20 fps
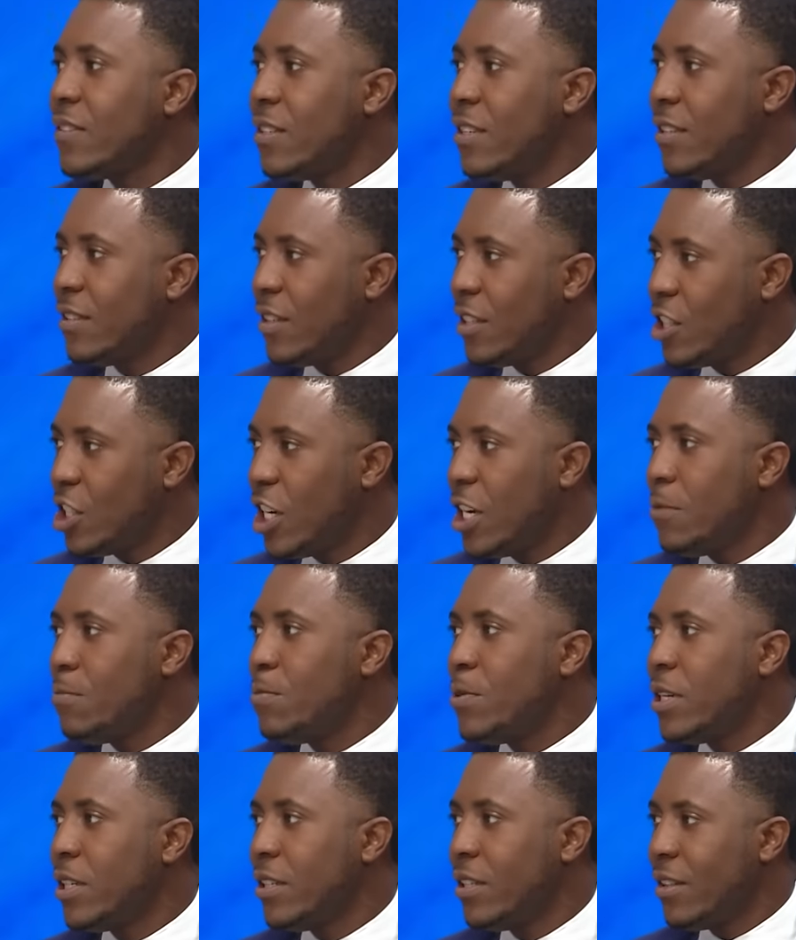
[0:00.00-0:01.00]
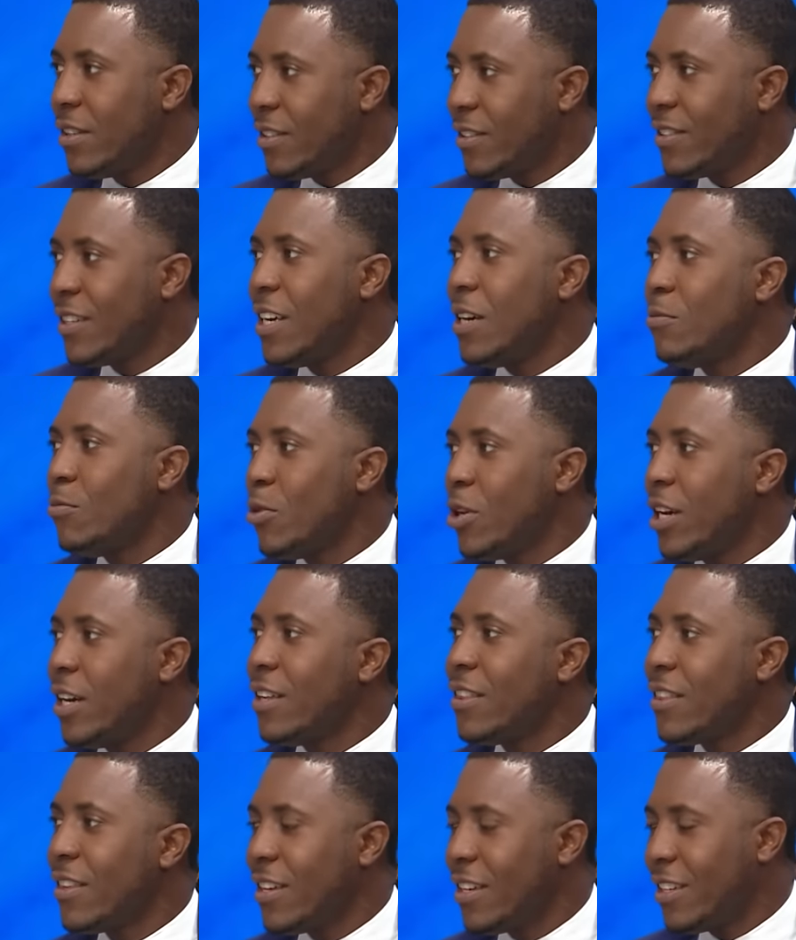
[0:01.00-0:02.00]
see is a champion in the yeah. same
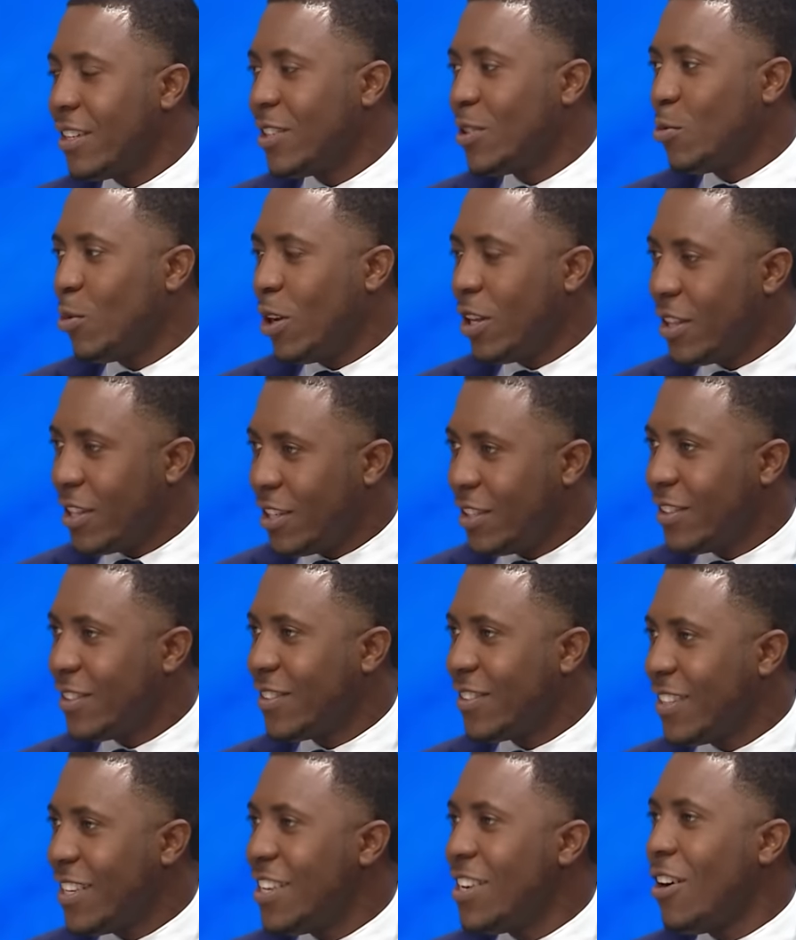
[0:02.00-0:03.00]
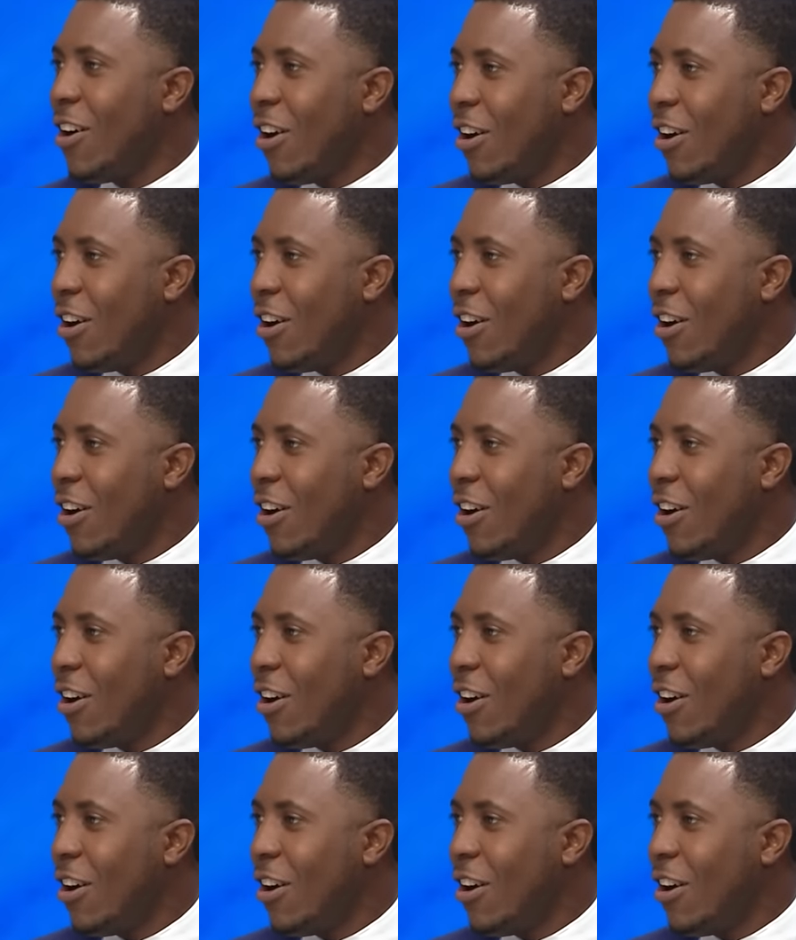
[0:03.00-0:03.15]
way, yeah, I think, is what agreed. they'll see